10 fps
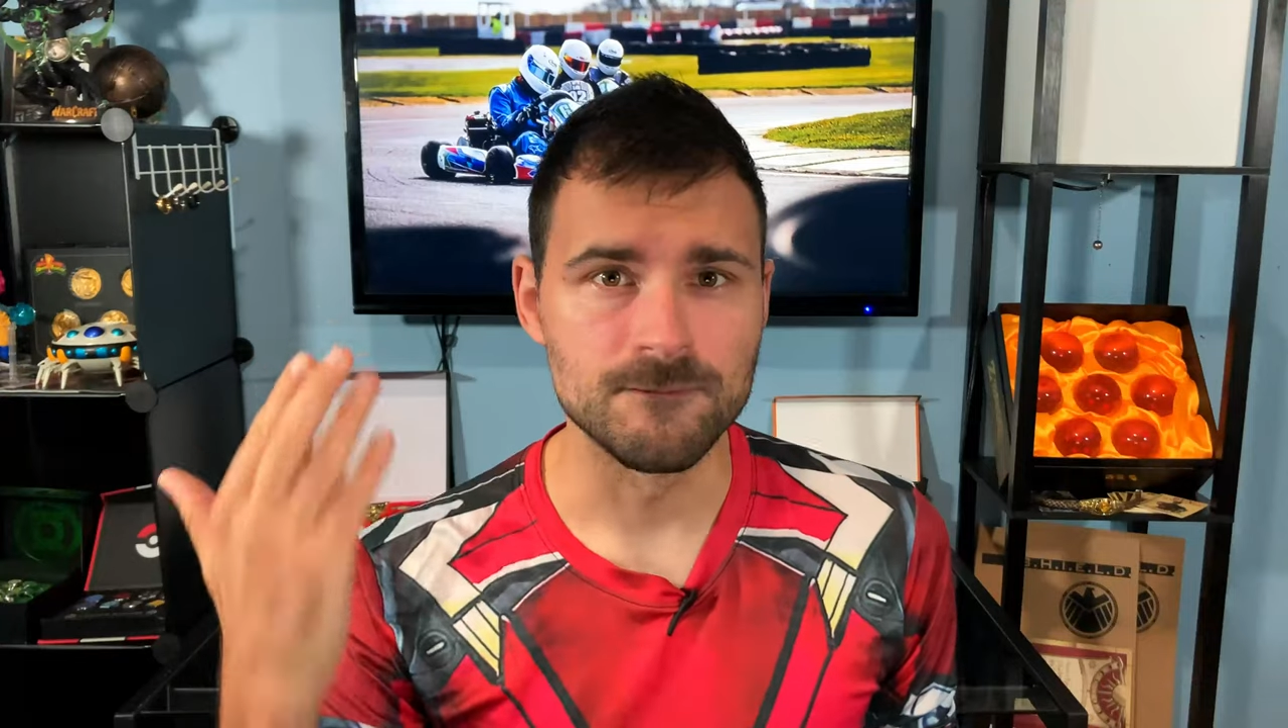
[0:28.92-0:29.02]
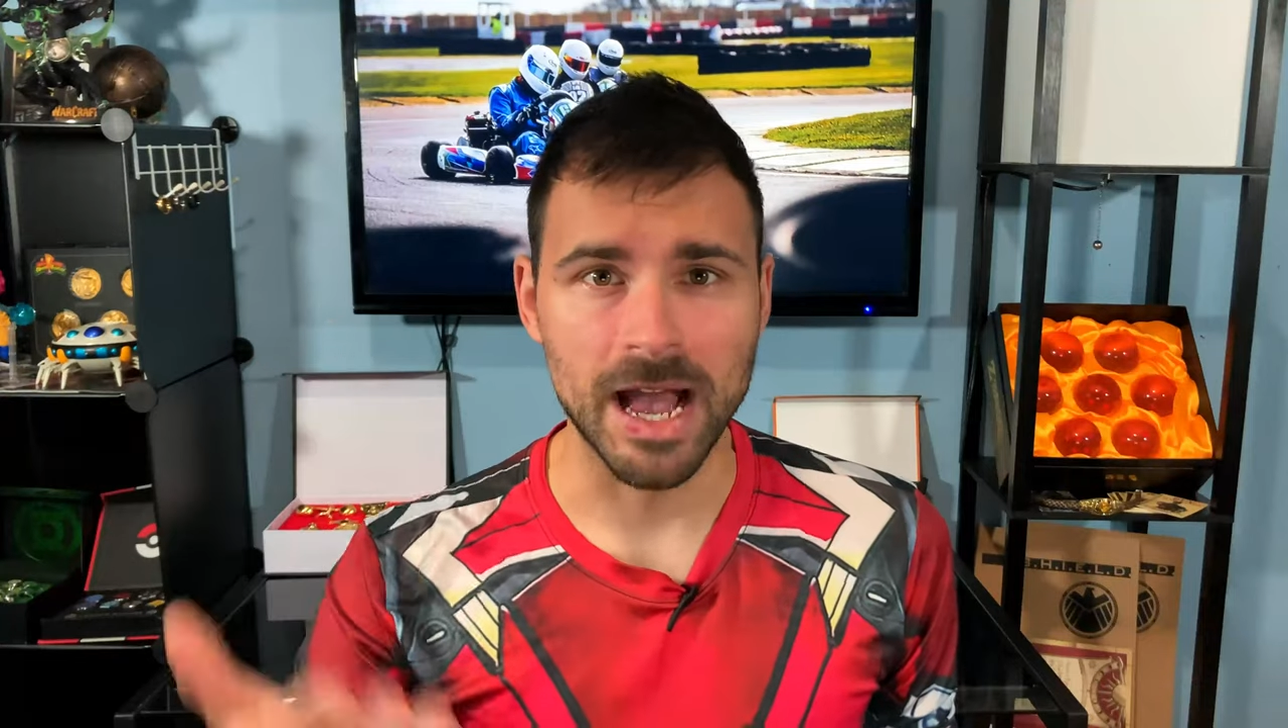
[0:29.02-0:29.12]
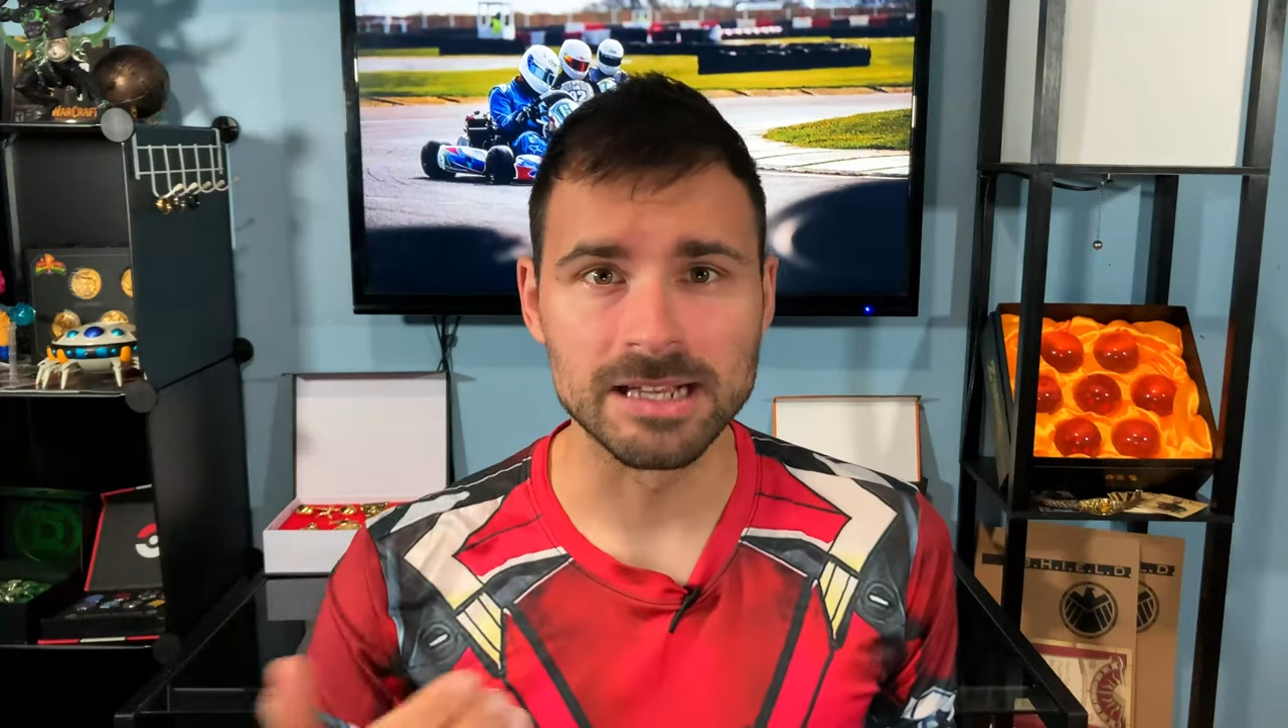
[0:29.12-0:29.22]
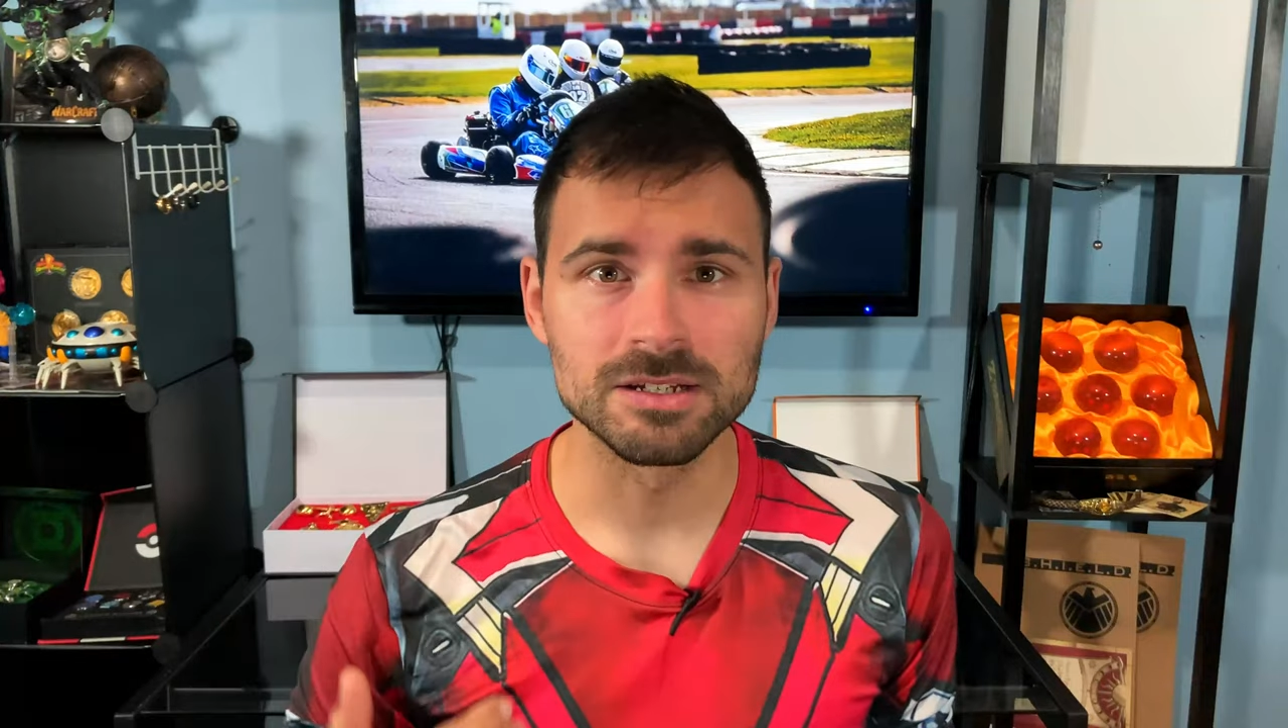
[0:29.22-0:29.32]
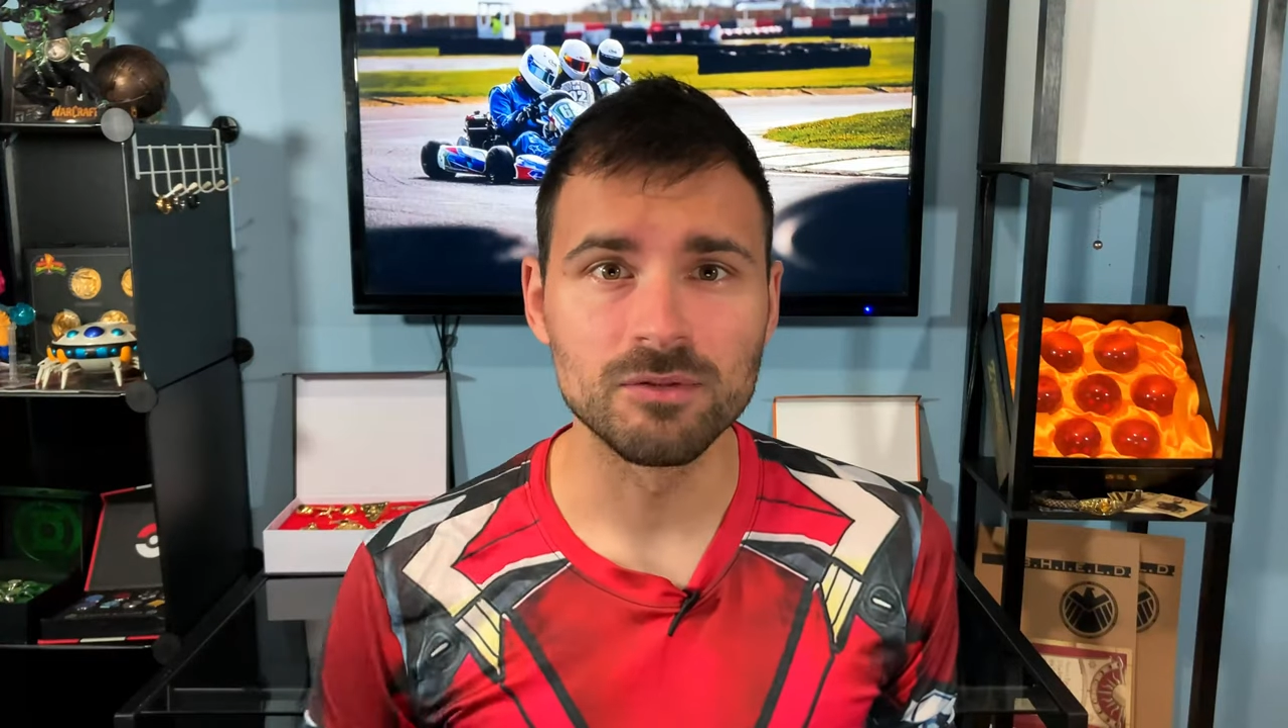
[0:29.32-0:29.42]

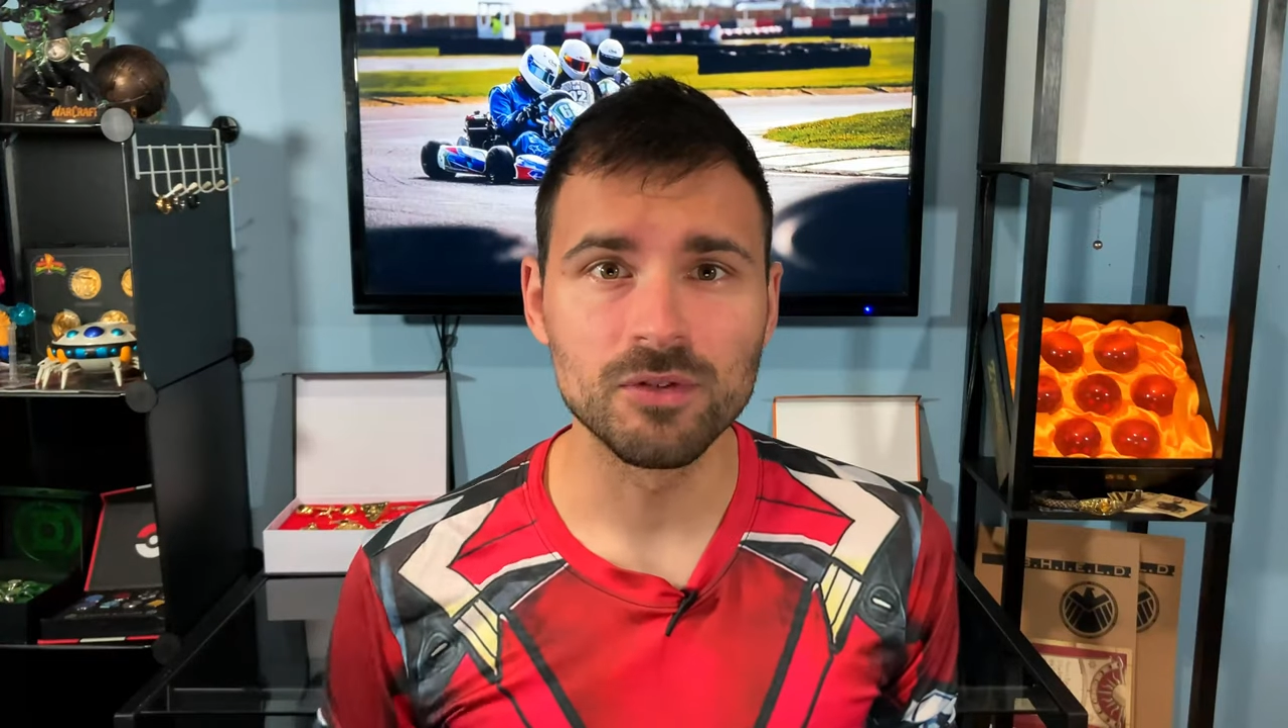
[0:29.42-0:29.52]
Fast and